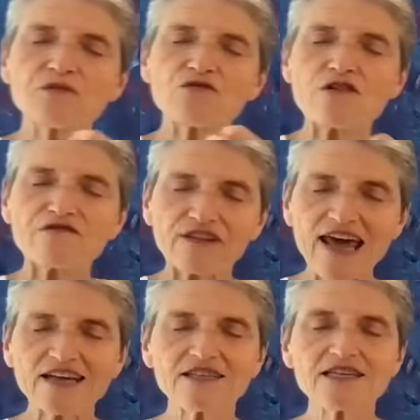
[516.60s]
to be
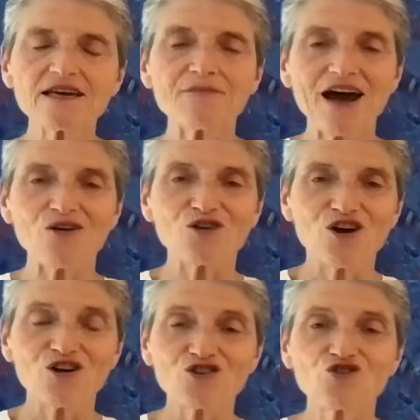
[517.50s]
reflecting
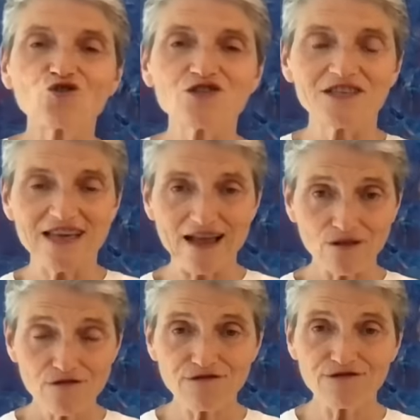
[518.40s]
about
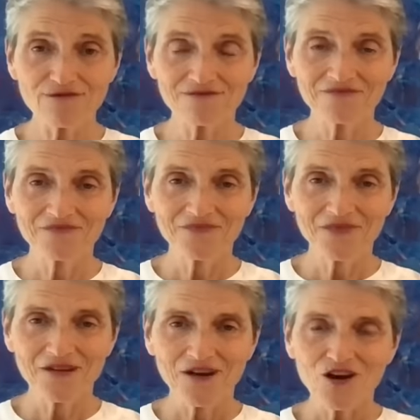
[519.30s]
yourself
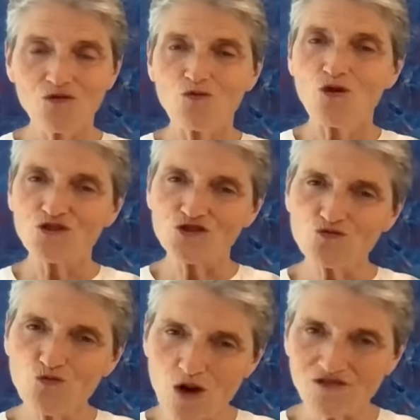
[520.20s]
and what
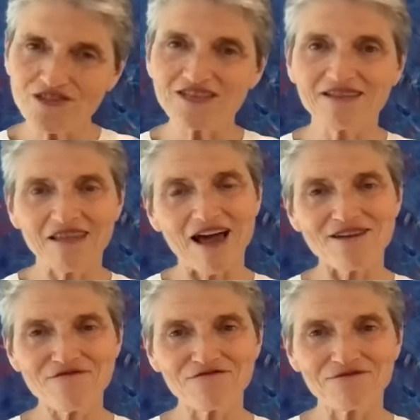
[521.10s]
you want in
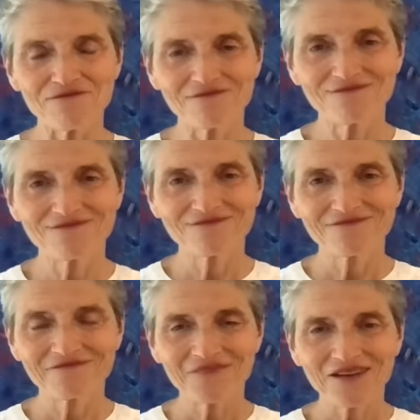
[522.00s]
life.
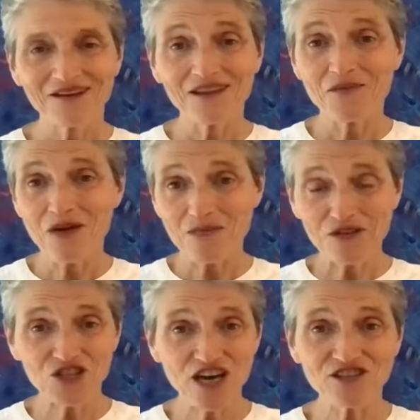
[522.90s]
And there may
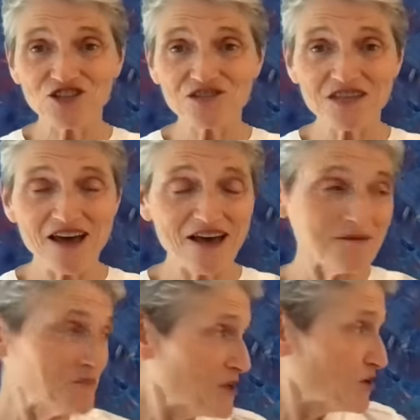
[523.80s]
be changes
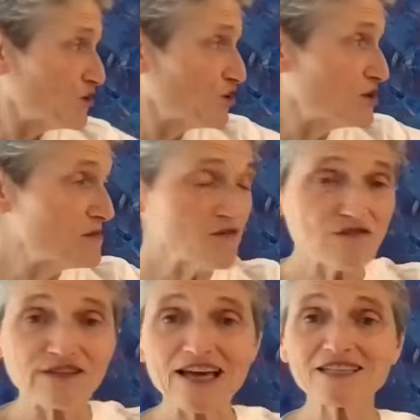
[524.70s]
there. You're going to be
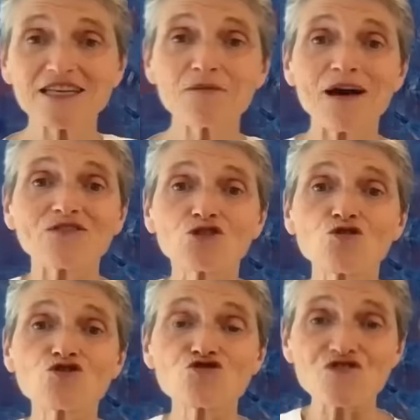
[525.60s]
reflecting about
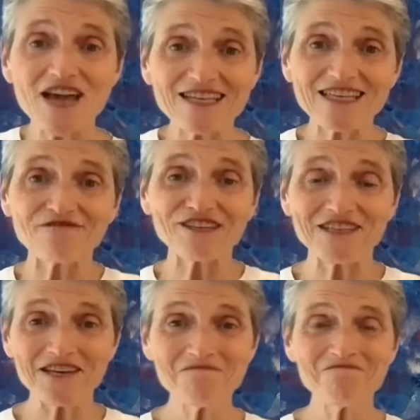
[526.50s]
your
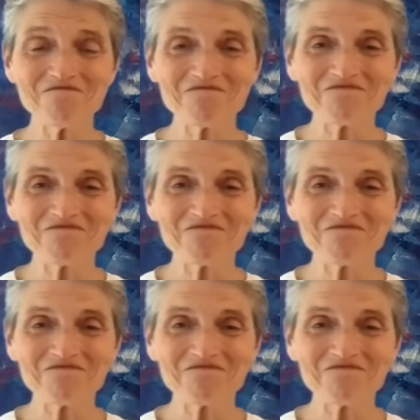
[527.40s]
creativity